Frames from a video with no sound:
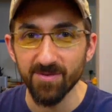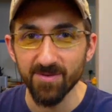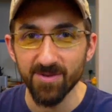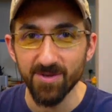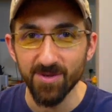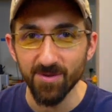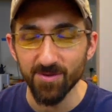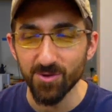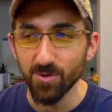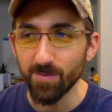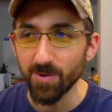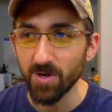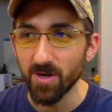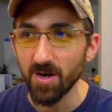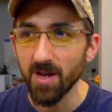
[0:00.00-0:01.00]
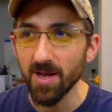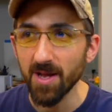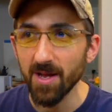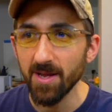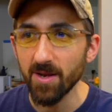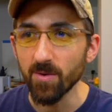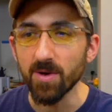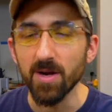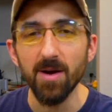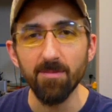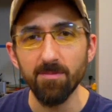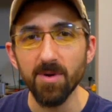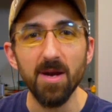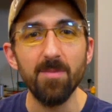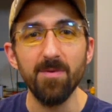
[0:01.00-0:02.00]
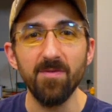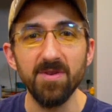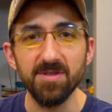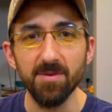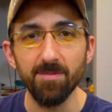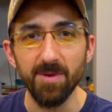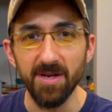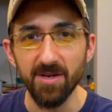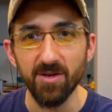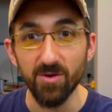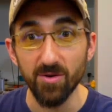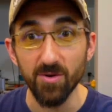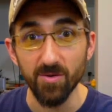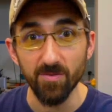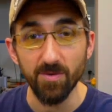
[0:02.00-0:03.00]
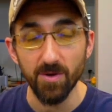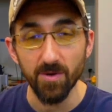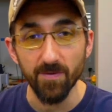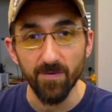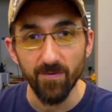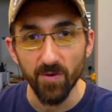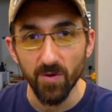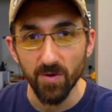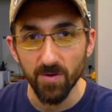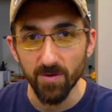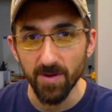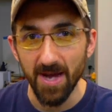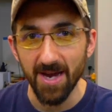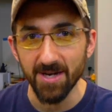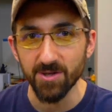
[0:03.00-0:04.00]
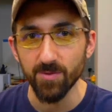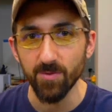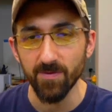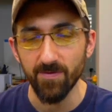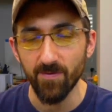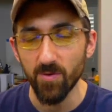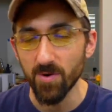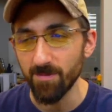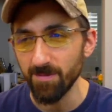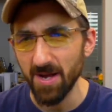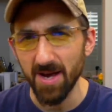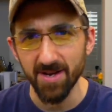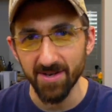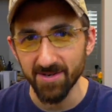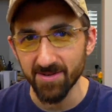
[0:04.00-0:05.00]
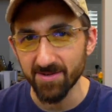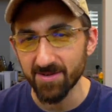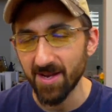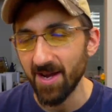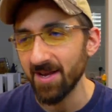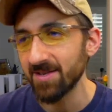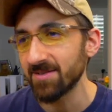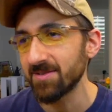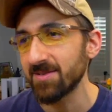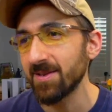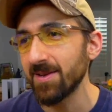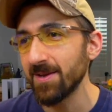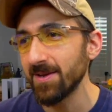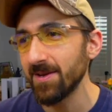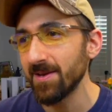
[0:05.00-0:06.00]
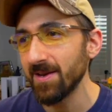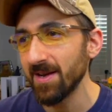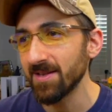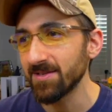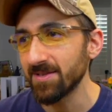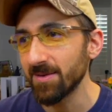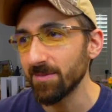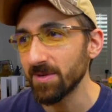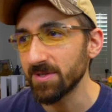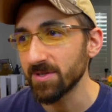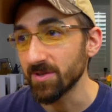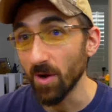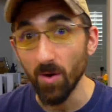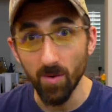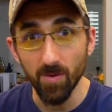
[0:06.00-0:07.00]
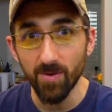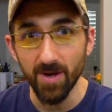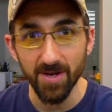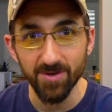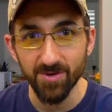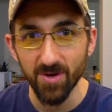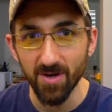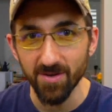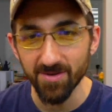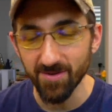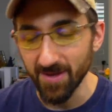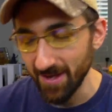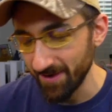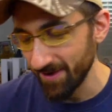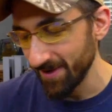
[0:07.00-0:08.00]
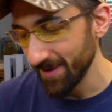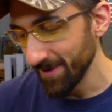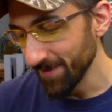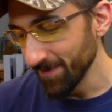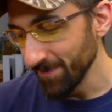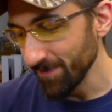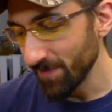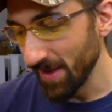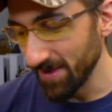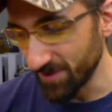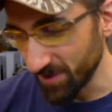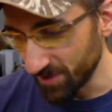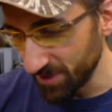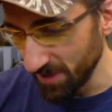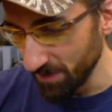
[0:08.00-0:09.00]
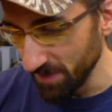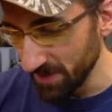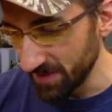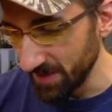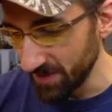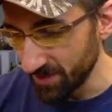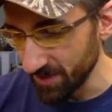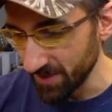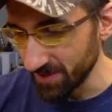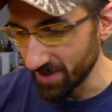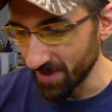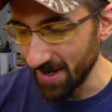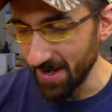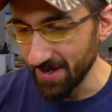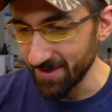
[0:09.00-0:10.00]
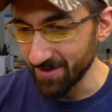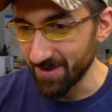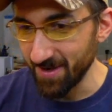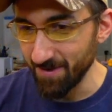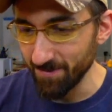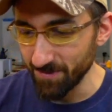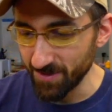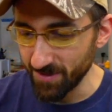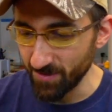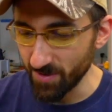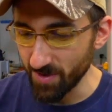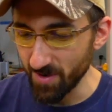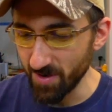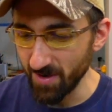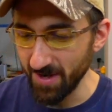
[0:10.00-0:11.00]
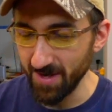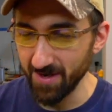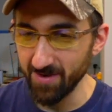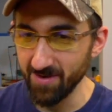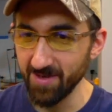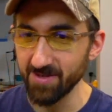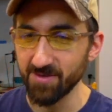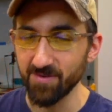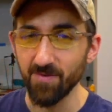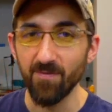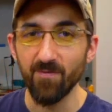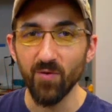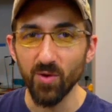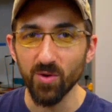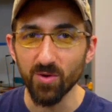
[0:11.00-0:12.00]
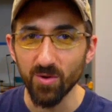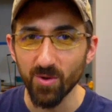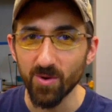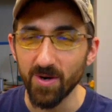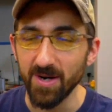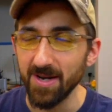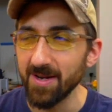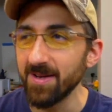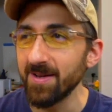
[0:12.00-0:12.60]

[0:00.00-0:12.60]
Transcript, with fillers: to Jupiter, you know, come come and visit me in your your full actual form, not in disguise. And Semele says, Oh, okay, sure, I'll do that. And so she beseeches the god to come to her in his full glory.